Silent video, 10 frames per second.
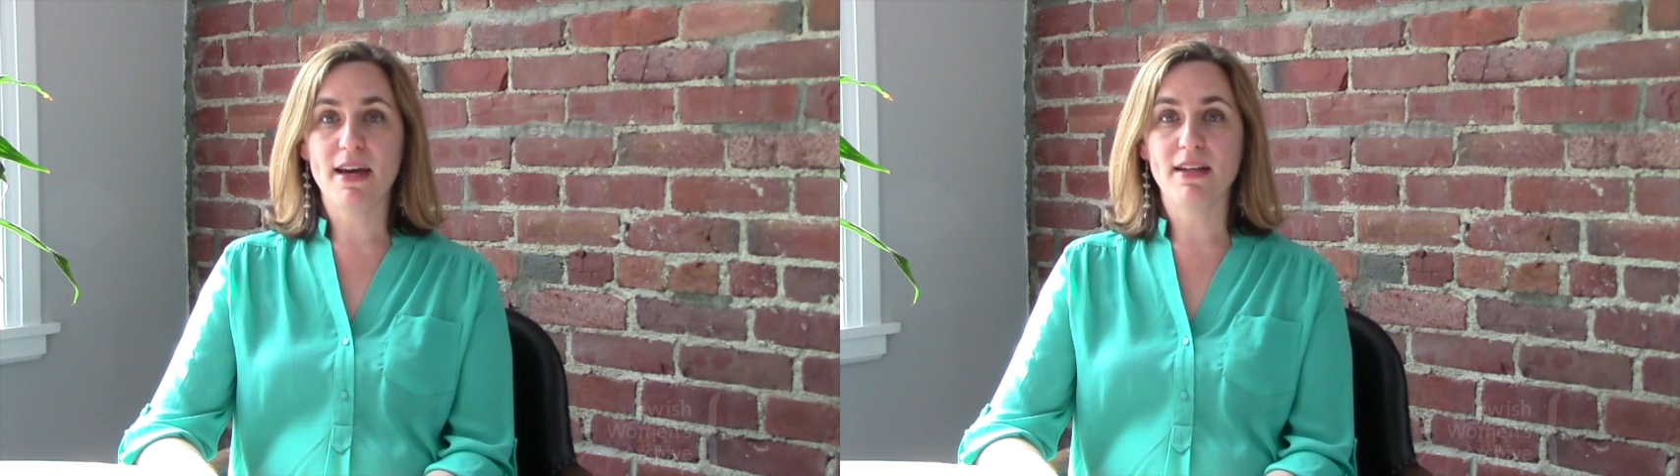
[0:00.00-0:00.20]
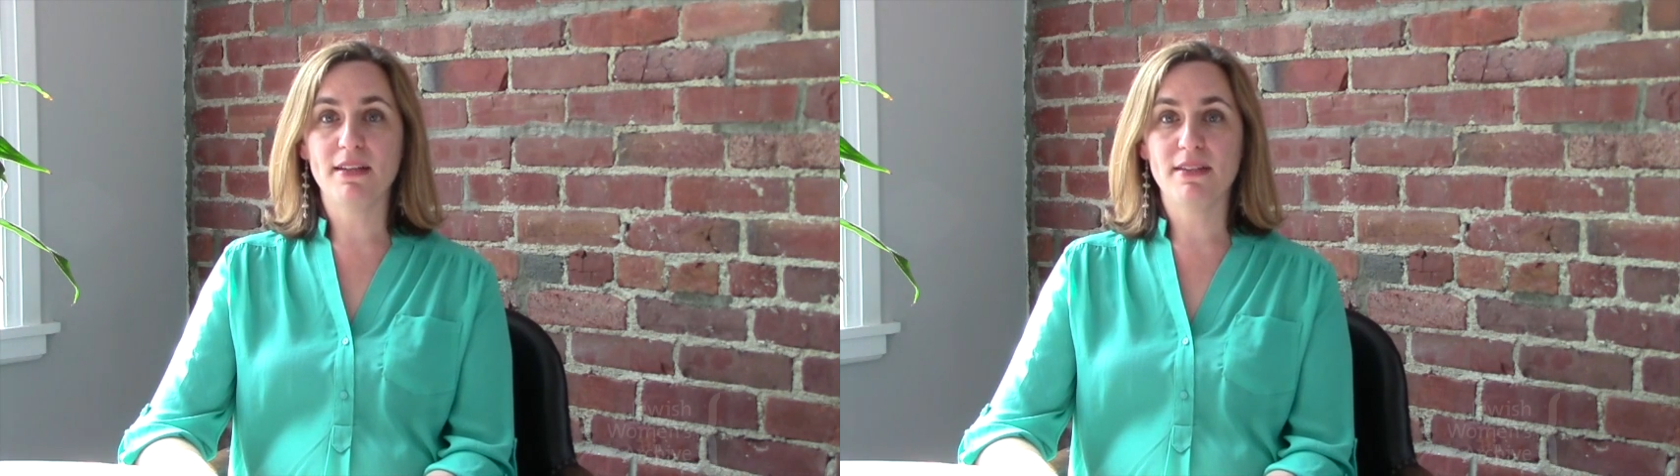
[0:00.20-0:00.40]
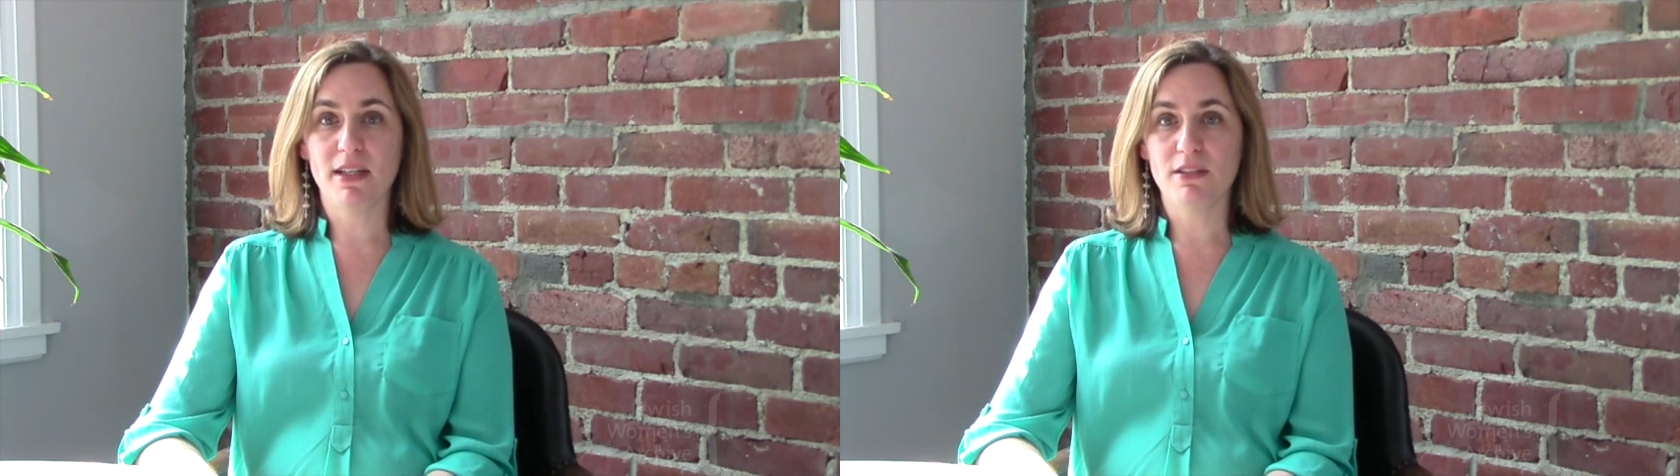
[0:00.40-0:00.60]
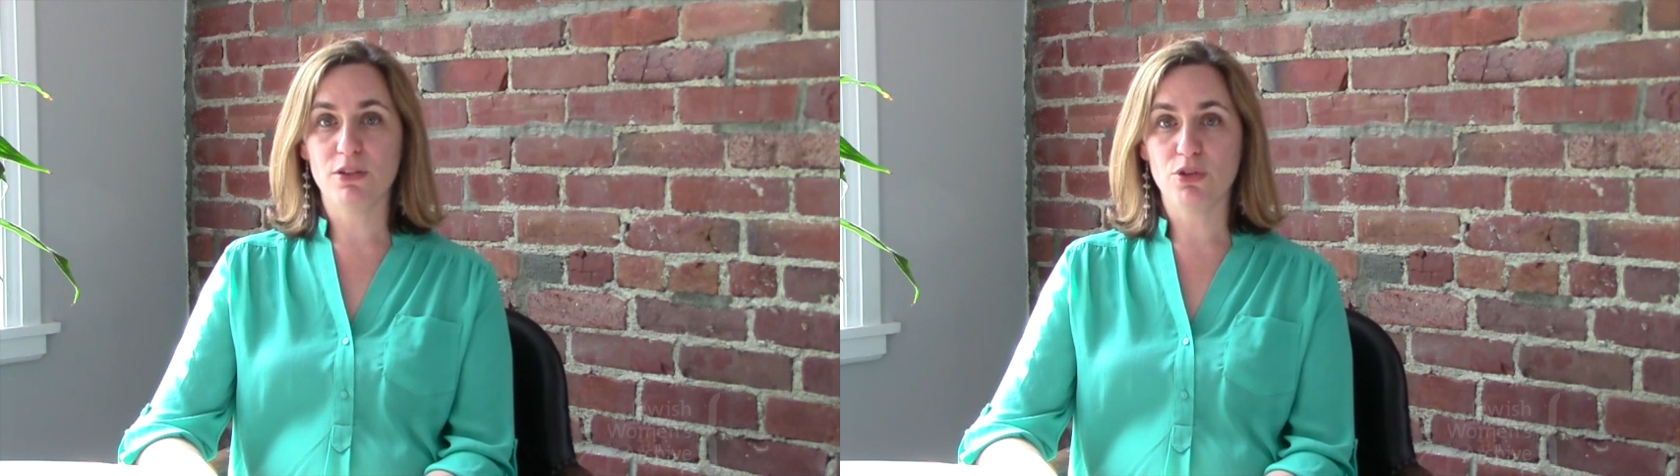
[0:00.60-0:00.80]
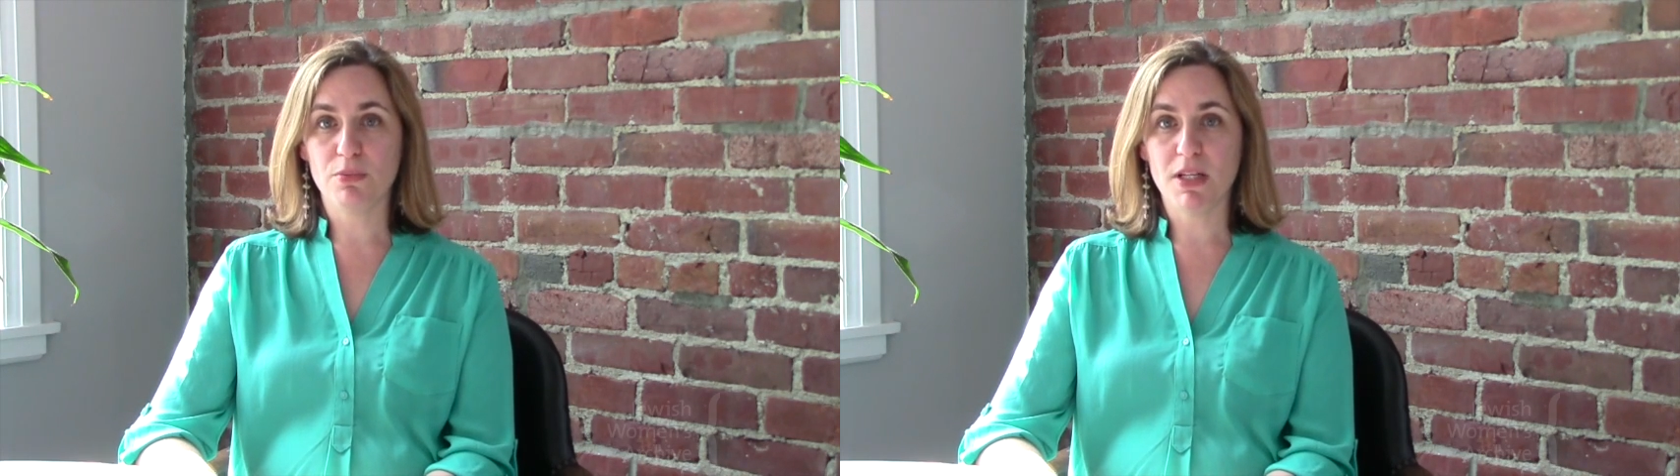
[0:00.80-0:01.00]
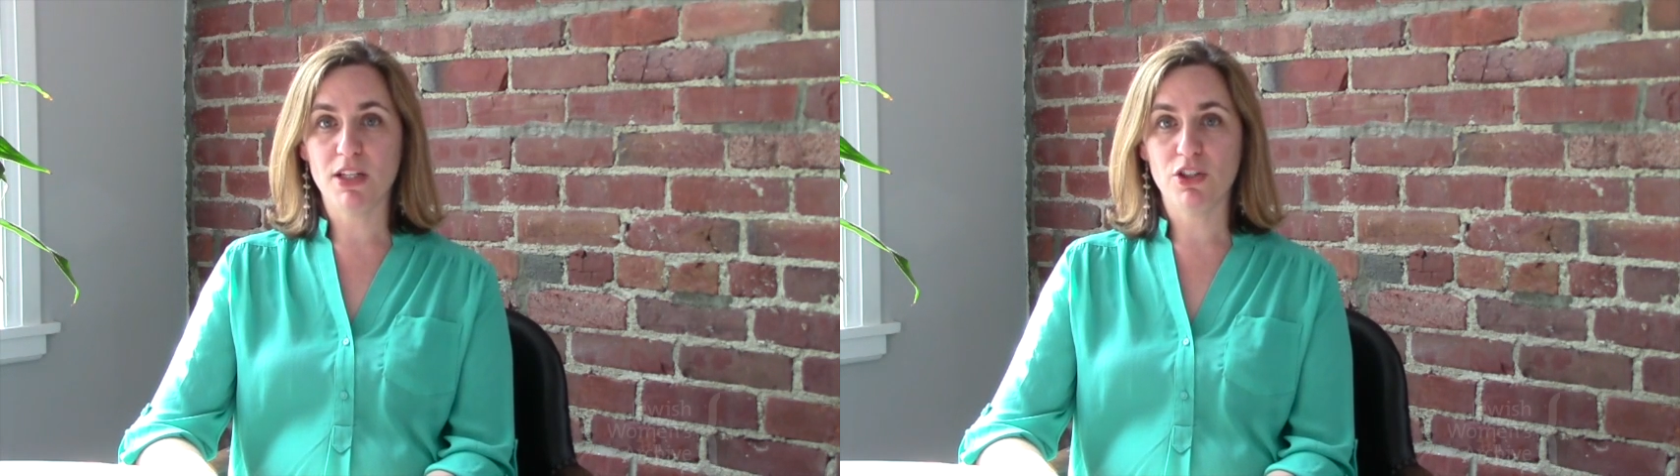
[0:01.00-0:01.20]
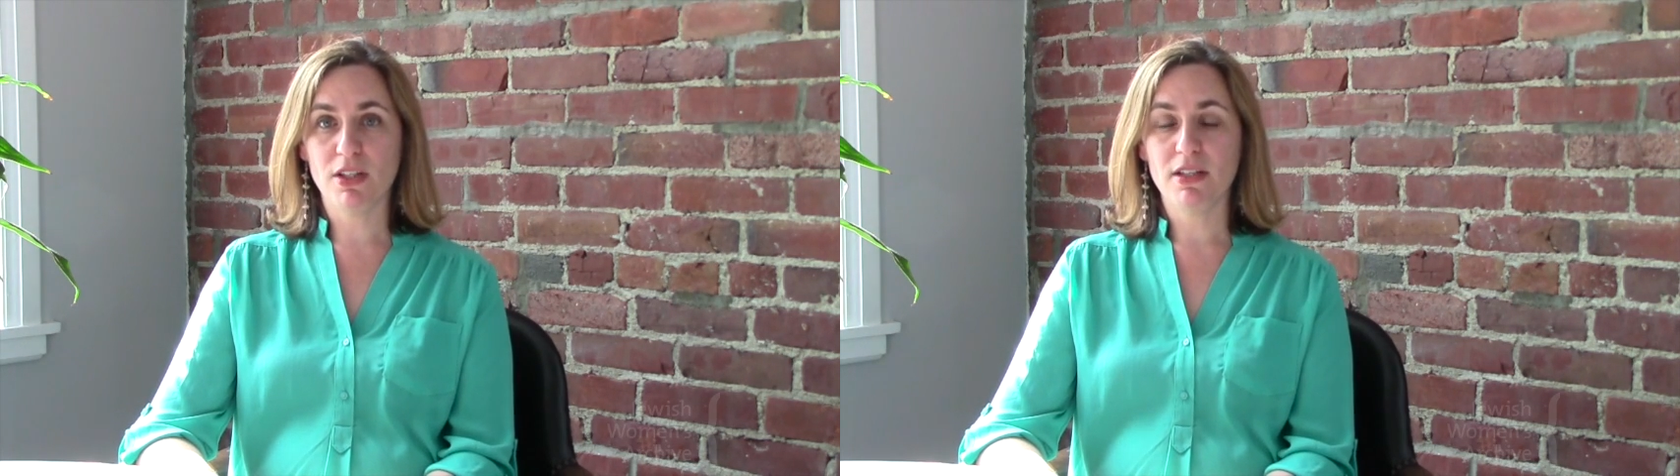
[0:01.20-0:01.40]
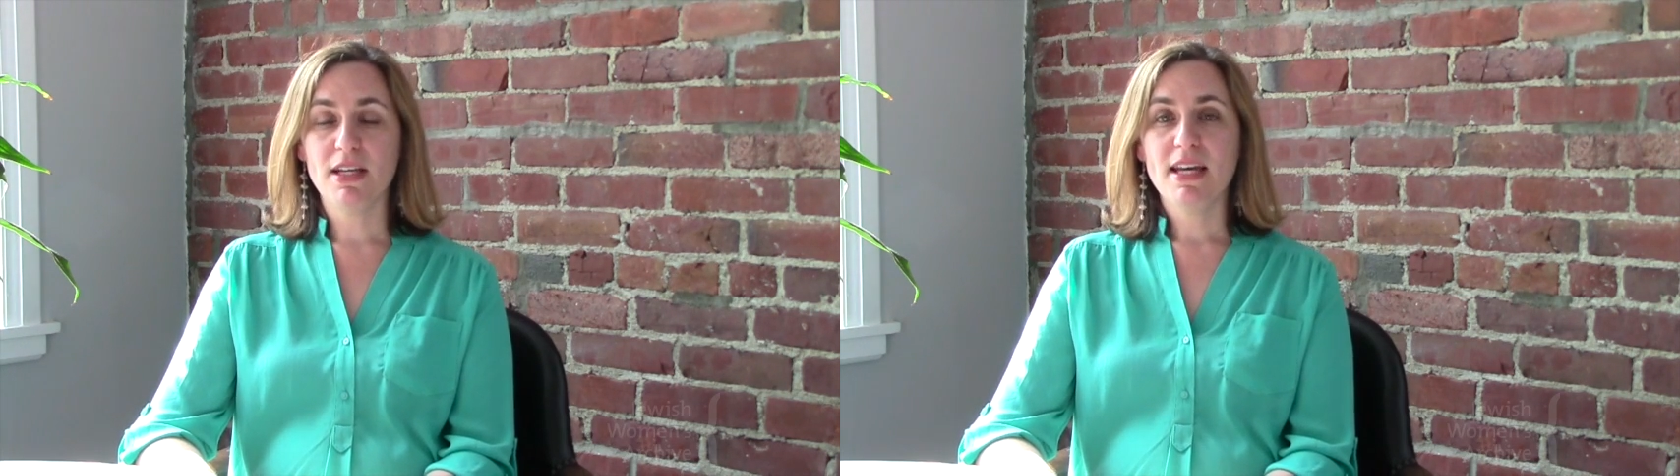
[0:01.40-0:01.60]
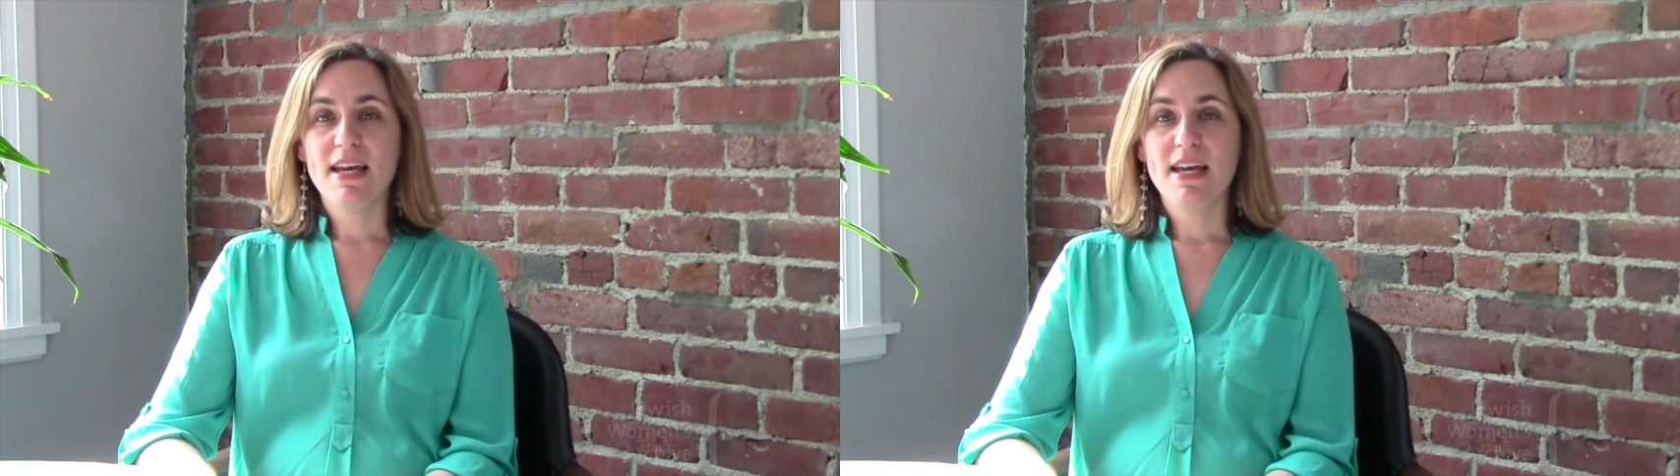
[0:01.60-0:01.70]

that sex discrimination.